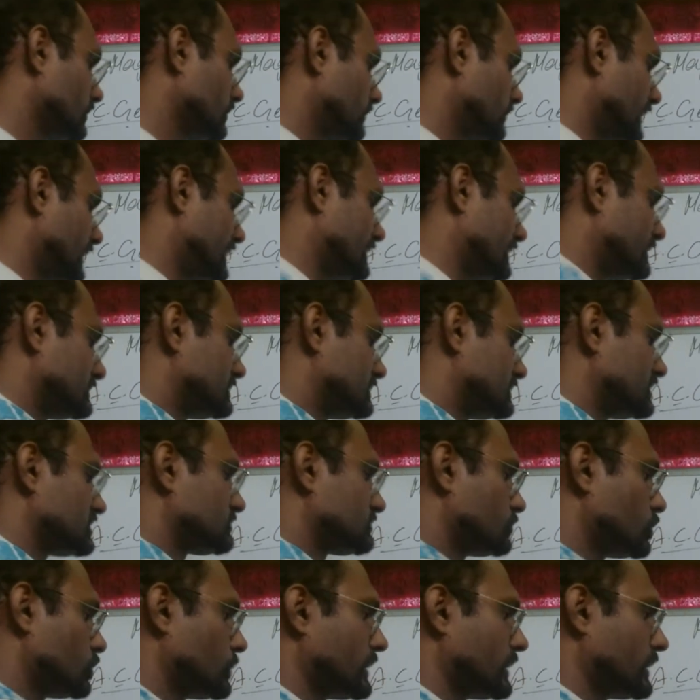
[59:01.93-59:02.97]
when this is
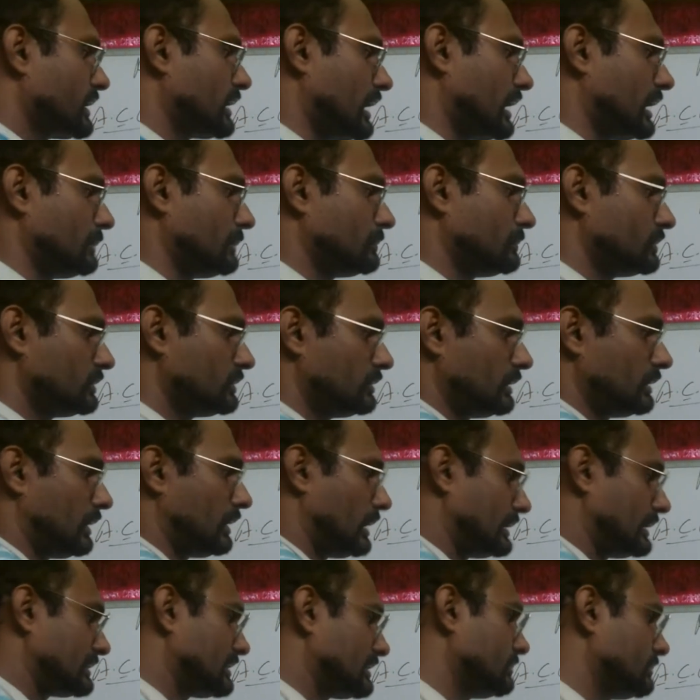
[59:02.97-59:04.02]
moving up,
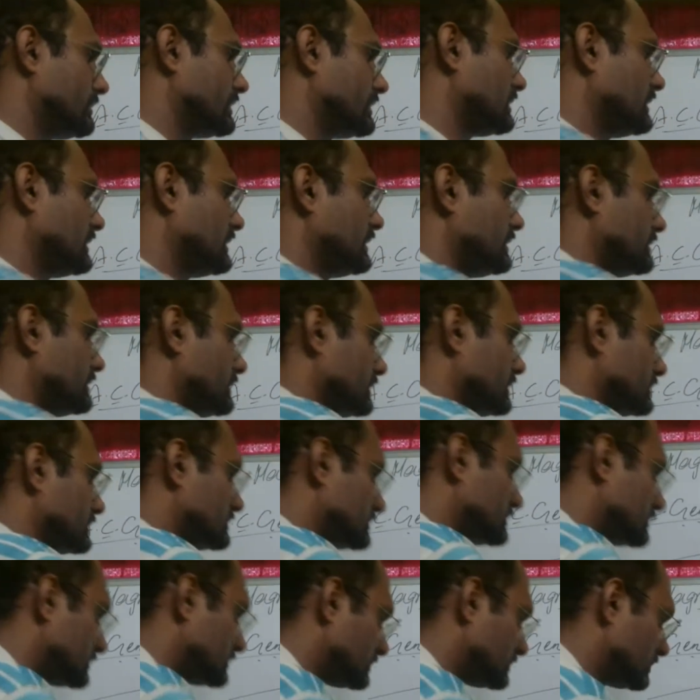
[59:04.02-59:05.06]
ultimately
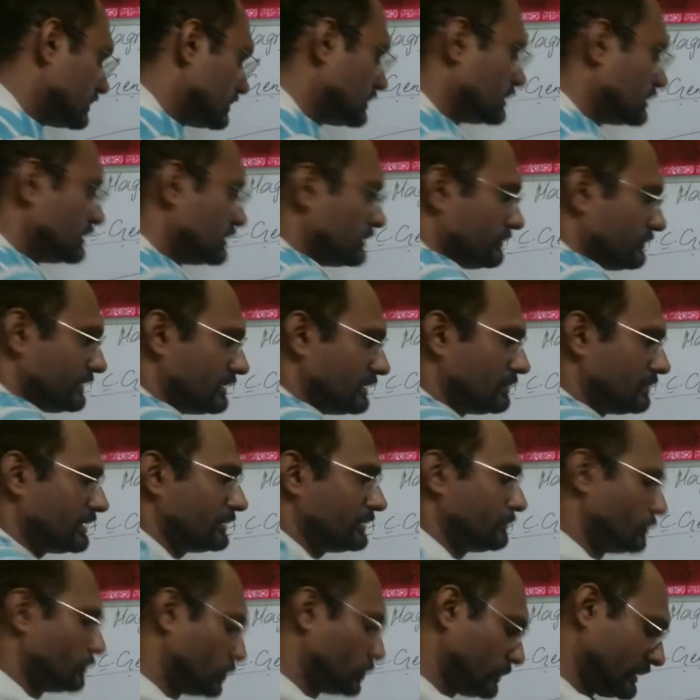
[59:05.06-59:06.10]
this will
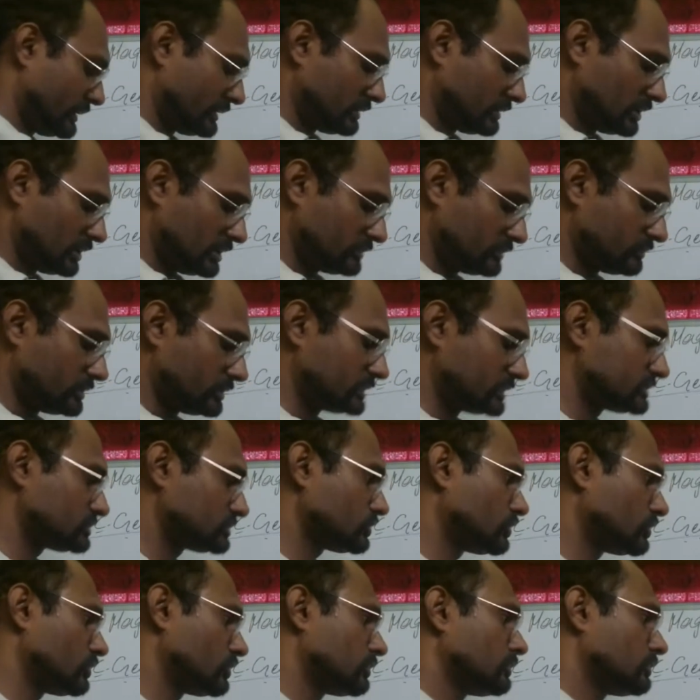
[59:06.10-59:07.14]
be moving downward.
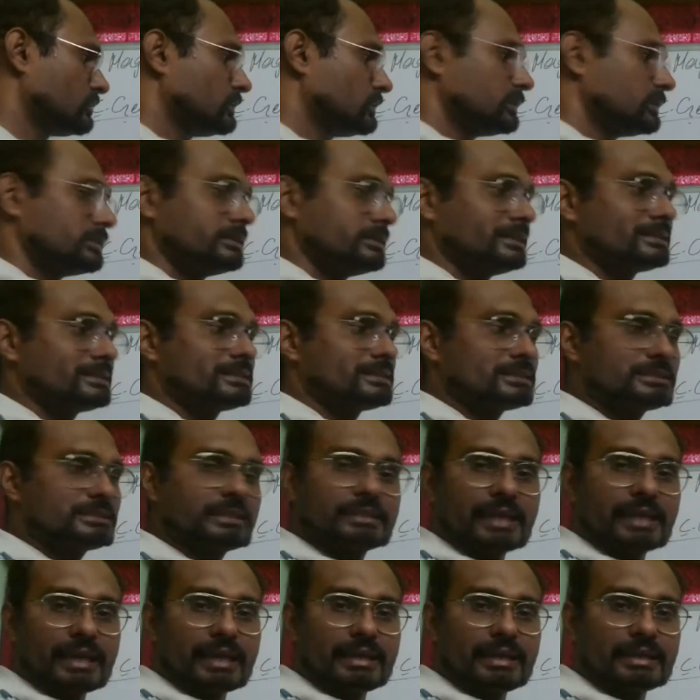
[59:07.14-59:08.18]
So this is
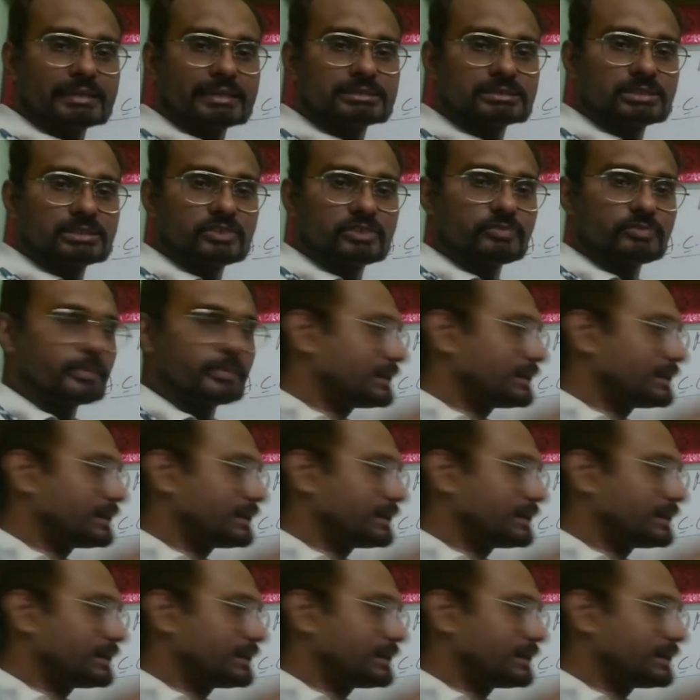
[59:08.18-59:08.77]
the direction of